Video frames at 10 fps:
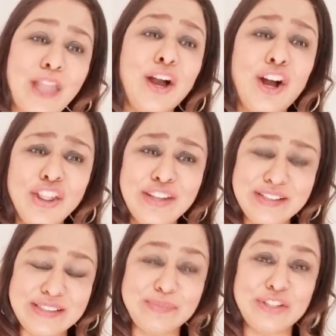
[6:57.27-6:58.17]
on
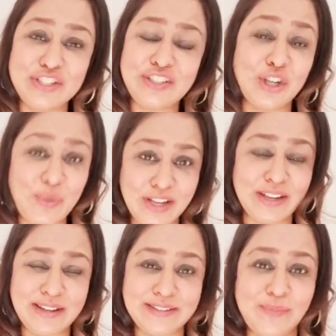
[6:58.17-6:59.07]
this, but just a quick
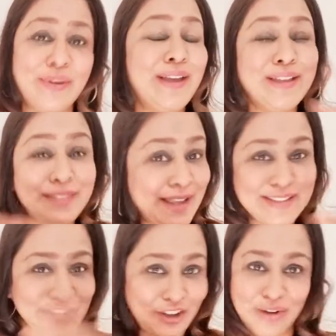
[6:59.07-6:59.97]
heads up,
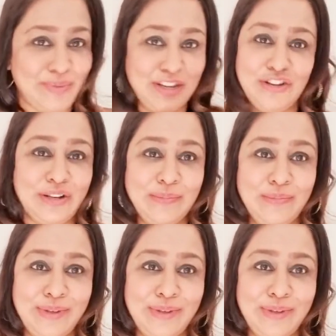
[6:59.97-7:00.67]
that's not a pendulum.